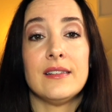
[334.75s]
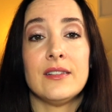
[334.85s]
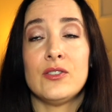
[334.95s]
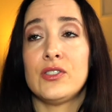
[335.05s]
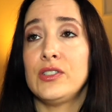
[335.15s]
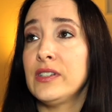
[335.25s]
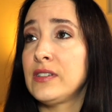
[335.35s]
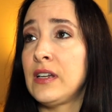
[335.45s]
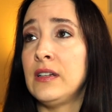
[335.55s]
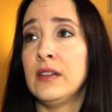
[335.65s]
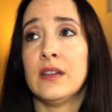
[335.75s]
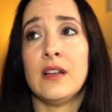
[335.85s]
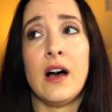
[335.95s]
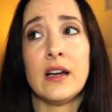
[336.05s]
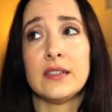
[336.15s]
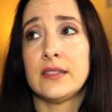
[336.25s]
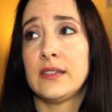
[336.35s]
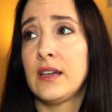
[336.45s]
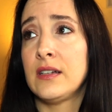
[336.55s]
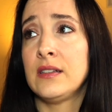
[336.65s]
there's just a
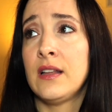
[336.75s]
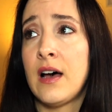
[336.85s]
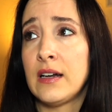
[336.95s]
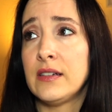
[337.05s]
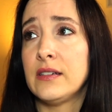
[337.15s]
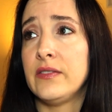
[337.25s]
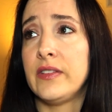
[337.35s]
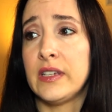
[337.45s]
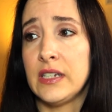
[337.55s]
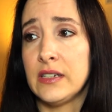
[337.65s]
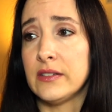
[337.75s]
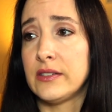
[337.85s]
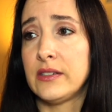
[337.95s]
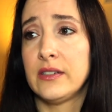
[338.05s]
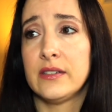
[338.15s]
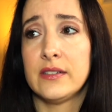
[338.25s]
lot of things